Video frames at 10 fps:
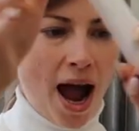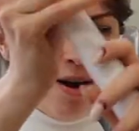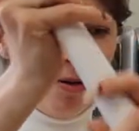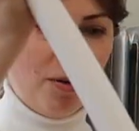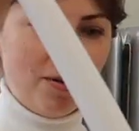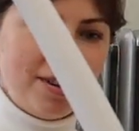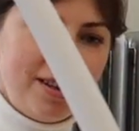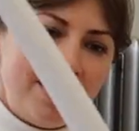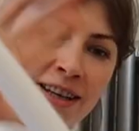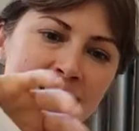Wow.
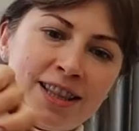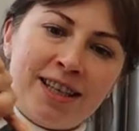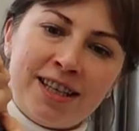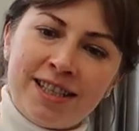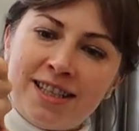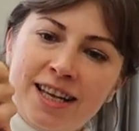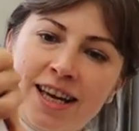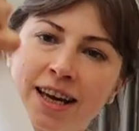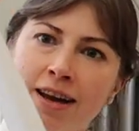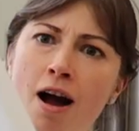Look at this
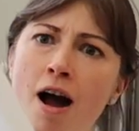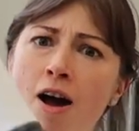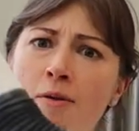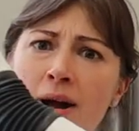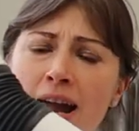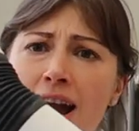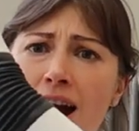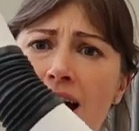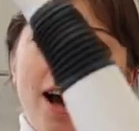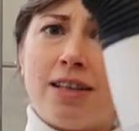thing. Oh my
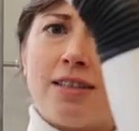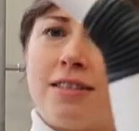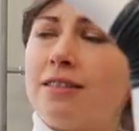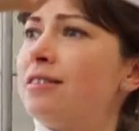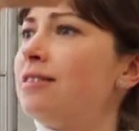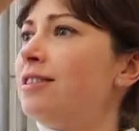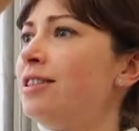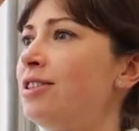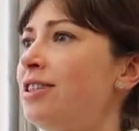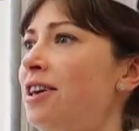God.
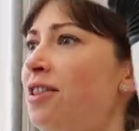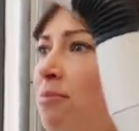Did you see